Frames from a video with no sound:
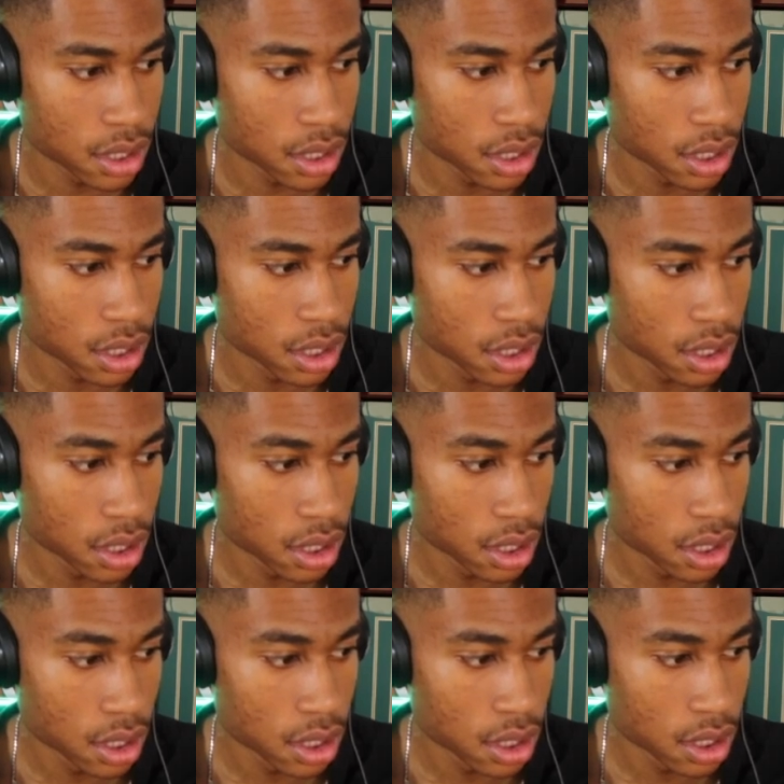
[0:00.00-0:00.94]

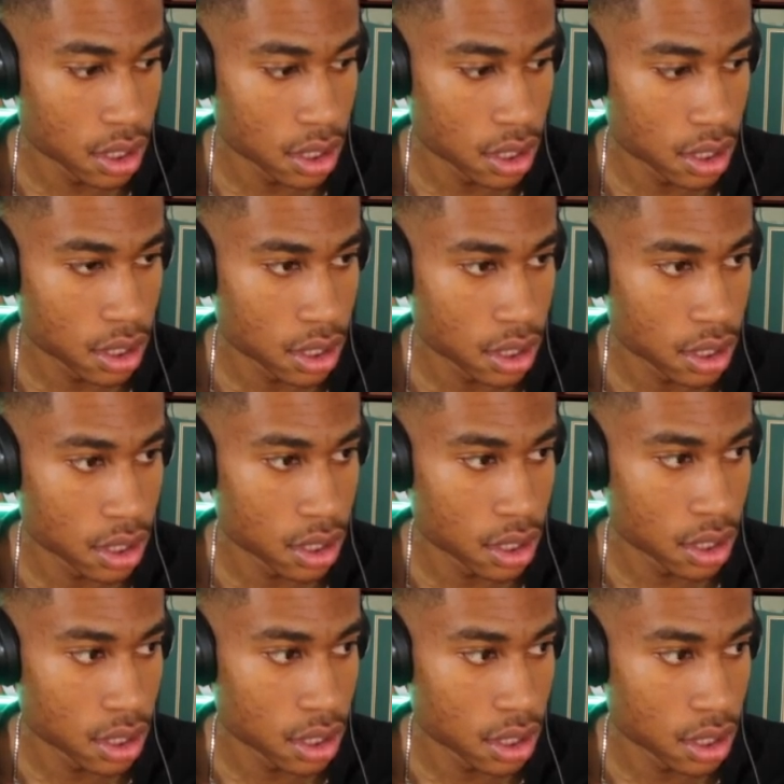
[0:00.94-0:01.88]

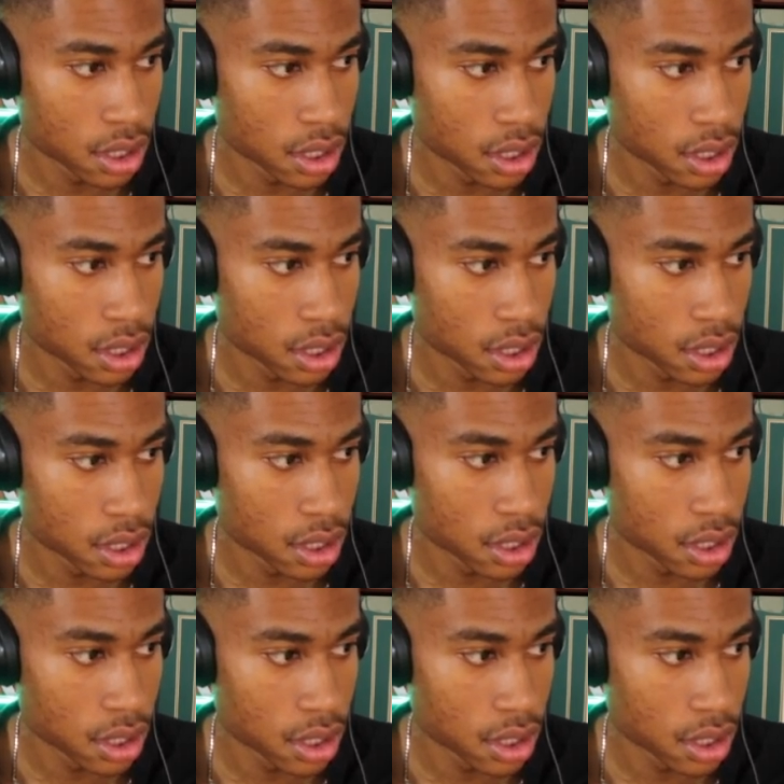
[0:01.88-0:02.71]
No one is speaking in this clip.